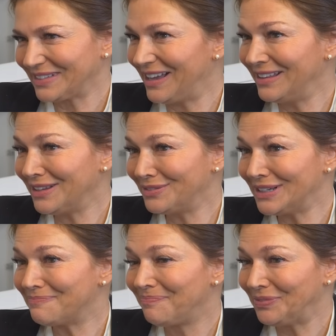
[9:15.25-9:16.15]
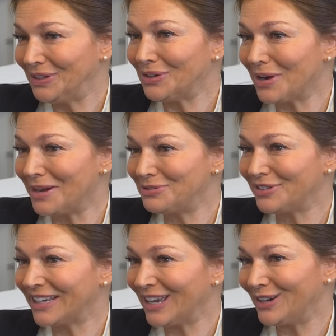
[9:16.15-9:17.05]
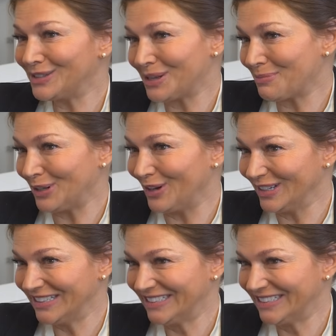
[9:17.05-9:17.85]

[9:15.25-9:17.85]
I love it. You know, I'm drinking all summer long.